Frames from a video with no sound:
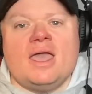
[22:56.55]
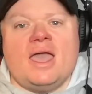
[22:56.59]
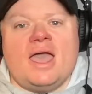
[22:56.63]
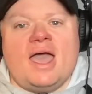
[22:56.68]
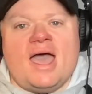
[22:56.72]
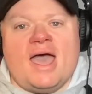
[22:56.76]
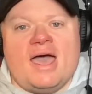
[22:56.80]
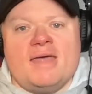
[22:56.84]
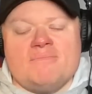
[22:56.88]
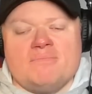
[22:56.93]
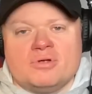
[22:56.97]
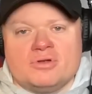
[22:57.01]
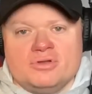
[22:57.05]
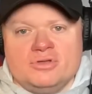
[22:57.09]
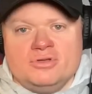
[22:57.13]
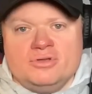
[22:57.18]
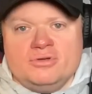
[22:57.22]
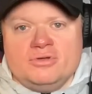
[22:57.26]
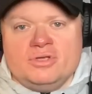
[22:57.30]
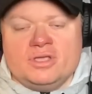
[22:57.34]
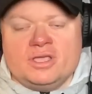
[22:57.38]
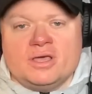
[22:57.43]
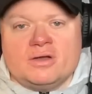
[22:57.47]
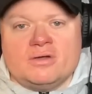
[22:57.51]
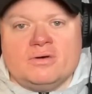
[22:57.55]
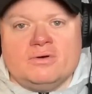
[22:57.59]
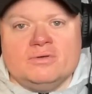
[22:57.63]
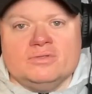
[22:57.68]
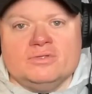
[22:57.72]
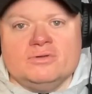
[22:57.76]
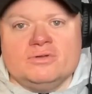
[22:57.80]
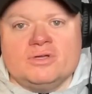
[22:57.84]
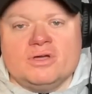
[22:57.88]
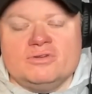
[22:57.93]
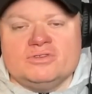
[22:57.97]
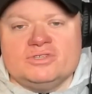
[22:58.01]
At Purdue, you got a whole
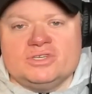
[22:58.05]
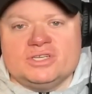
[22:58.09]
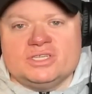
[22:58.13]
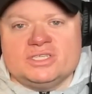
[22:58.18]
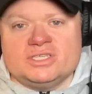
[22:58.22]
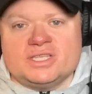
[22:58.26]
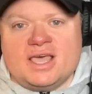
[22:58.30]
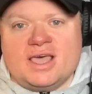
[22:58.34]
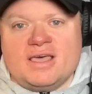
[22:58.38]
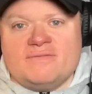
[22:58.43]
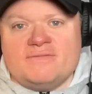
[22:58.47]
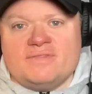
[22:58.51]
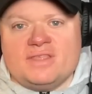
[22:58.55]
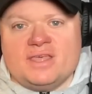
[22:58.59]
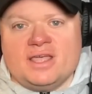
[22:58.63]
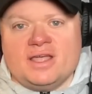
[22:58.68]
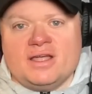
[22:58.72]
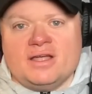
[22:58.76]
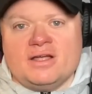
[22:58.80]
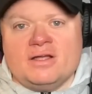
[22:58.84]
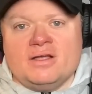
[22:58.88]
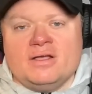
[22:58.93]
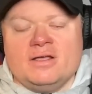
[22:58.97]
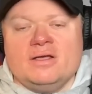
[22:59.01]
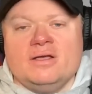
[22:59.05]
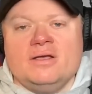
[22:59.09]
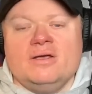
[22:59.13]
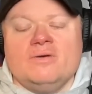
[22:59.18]
new coaching staff there.